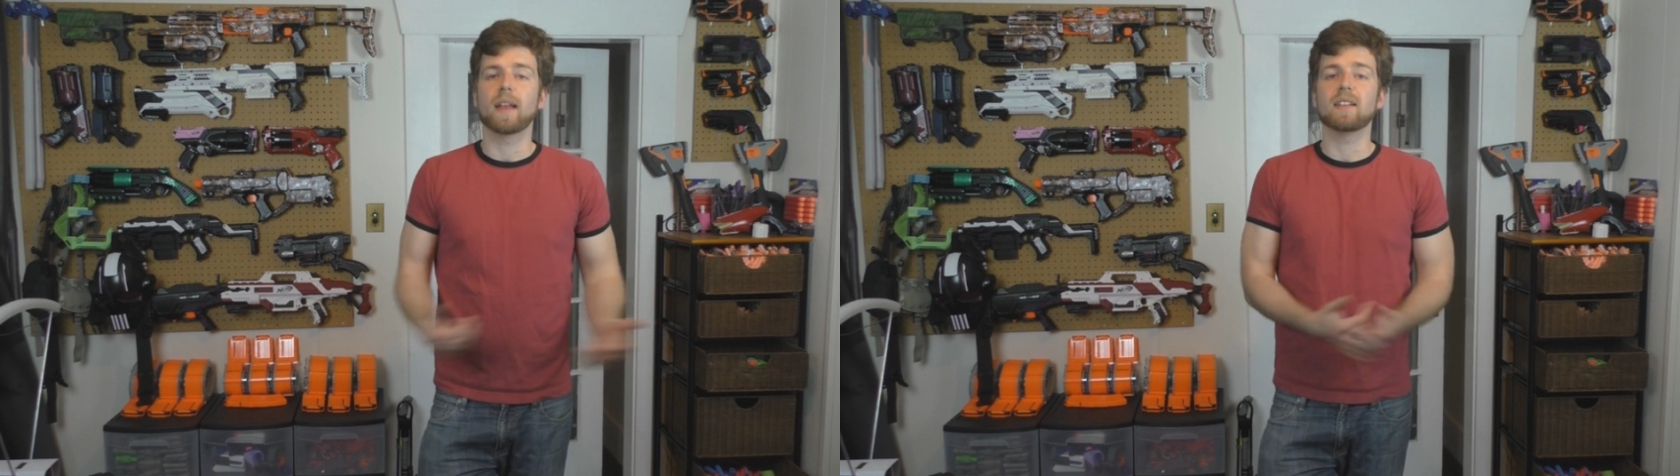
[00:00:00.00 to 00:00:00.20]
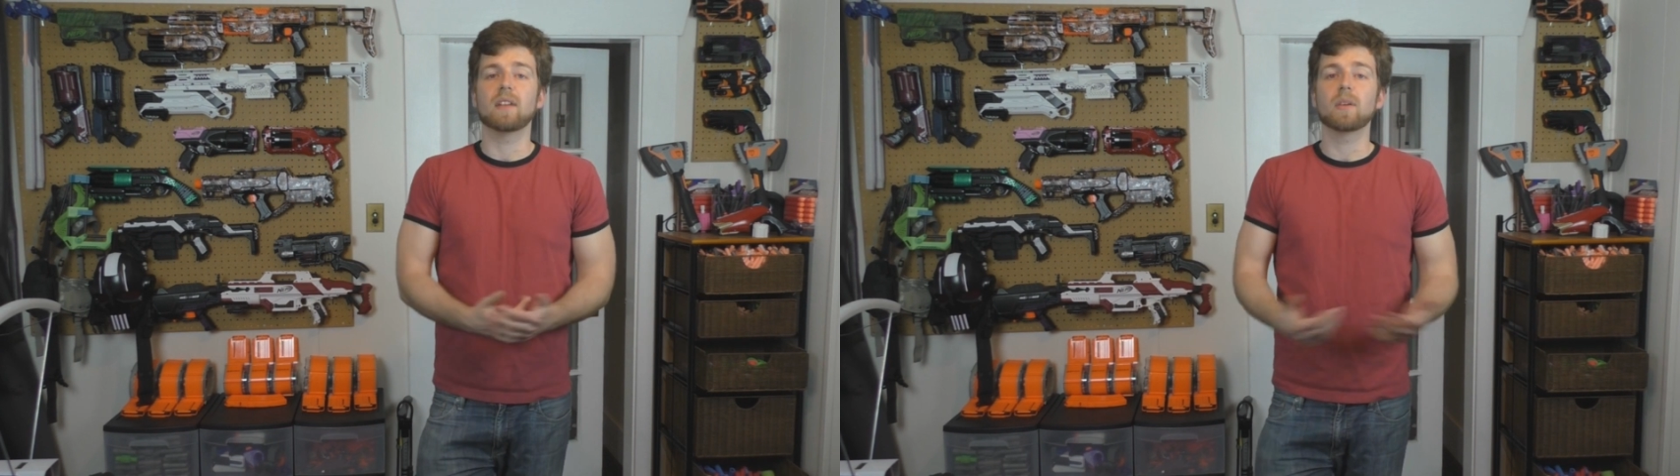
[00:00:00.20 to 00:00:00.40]

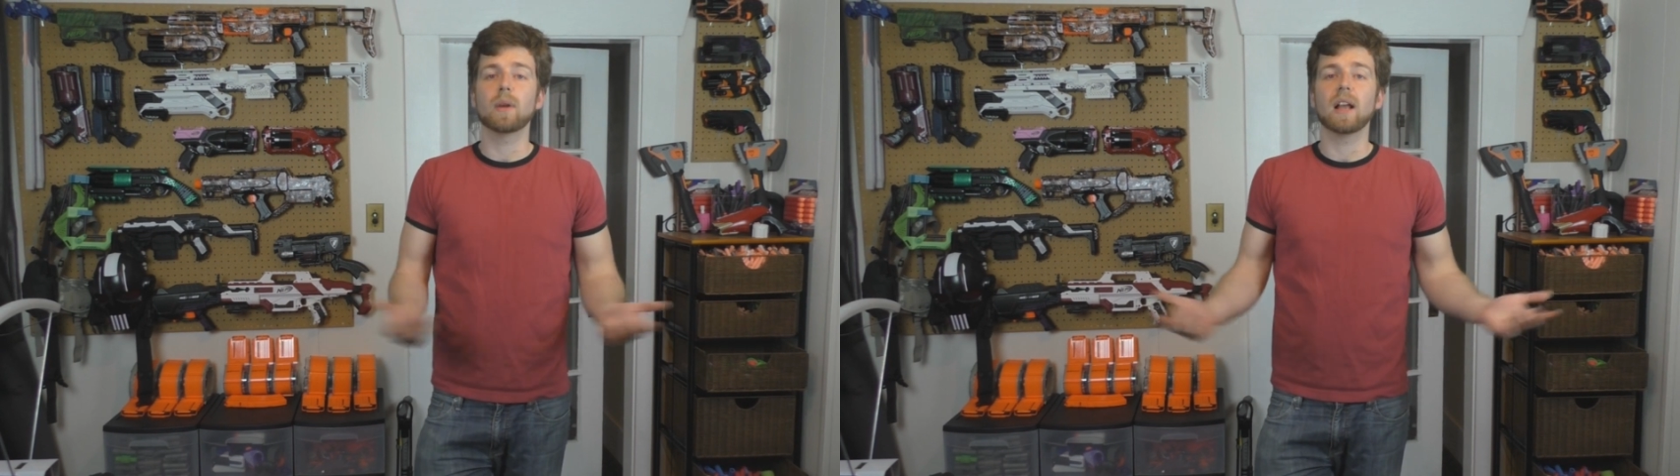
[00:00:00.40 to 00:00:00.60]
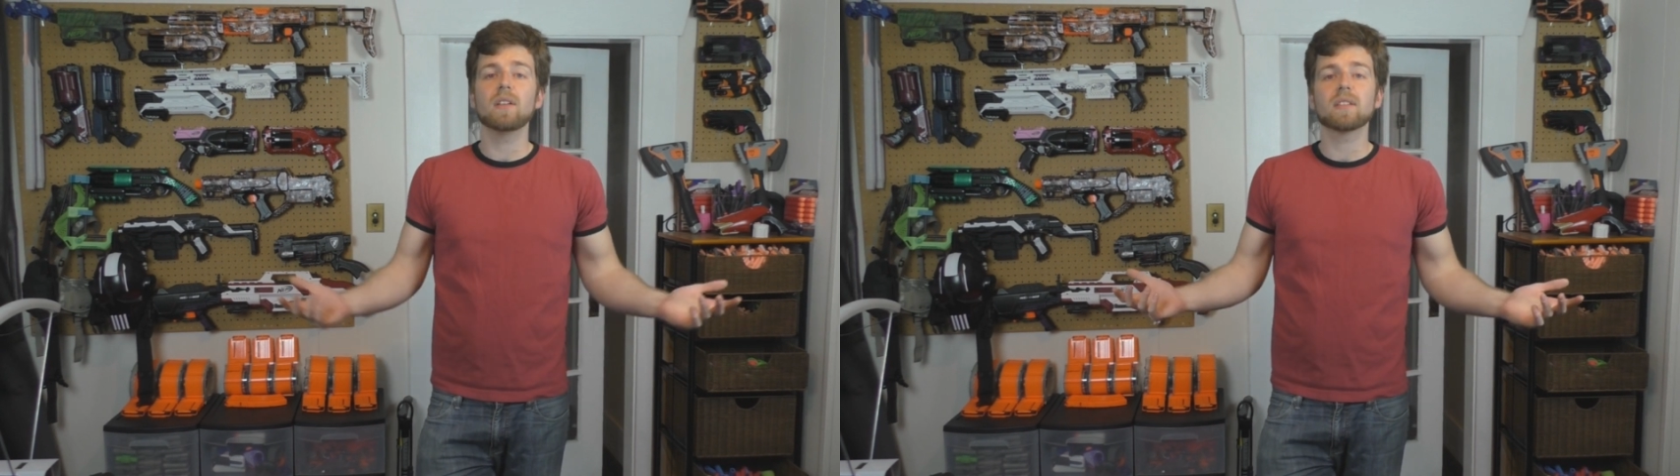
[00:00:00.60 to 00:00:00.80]
And to
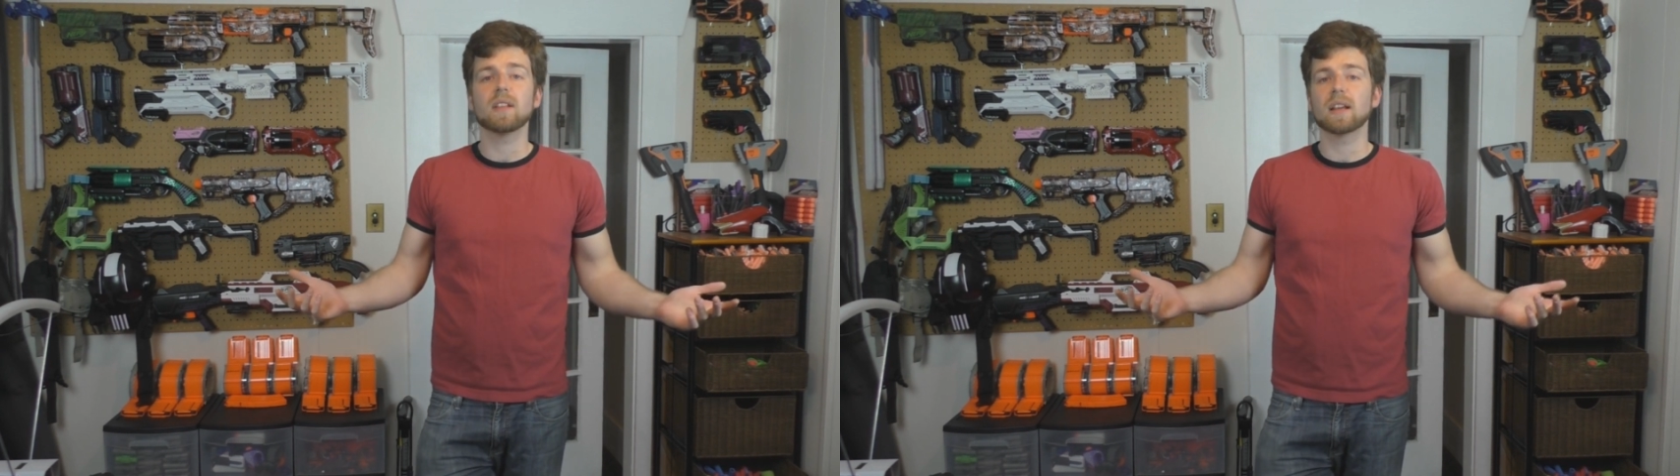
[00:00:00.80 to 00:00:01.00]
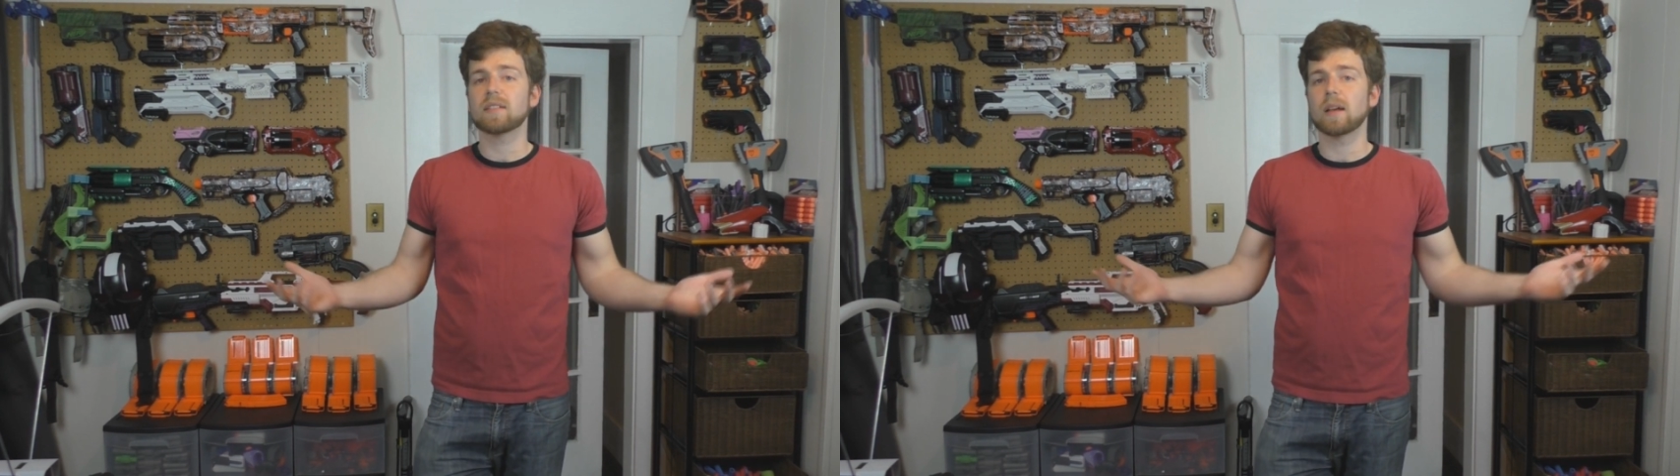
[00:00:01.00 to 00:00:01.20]
everyone else, the
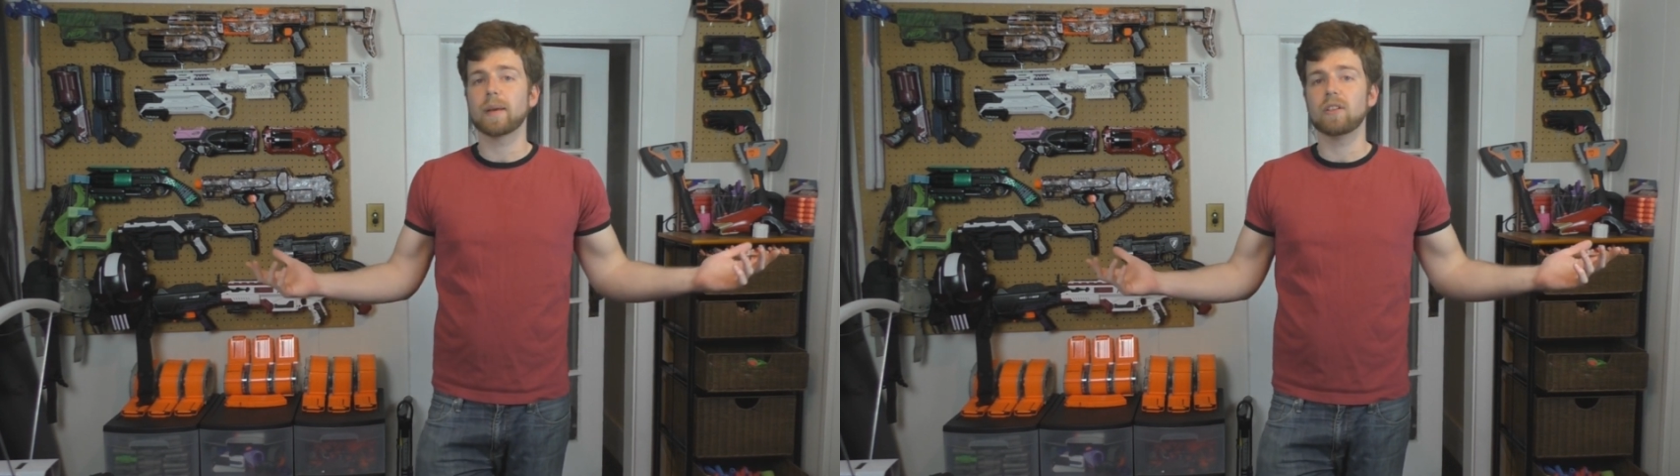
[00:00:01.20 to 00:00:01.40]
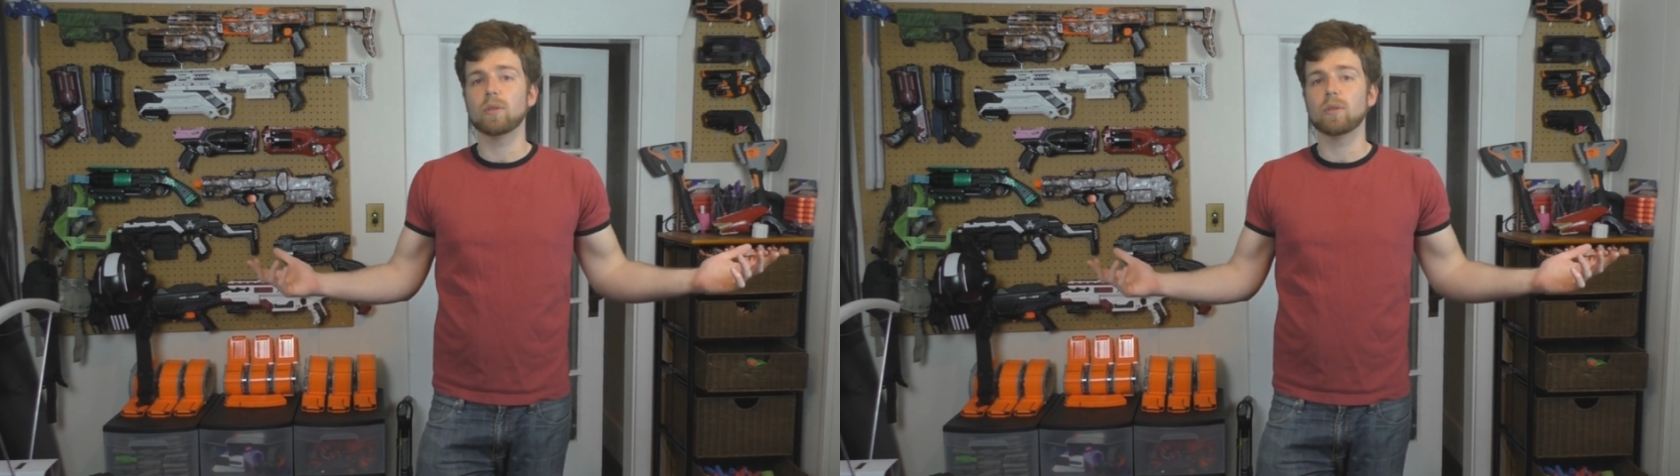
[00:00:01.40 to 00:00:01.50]
next time I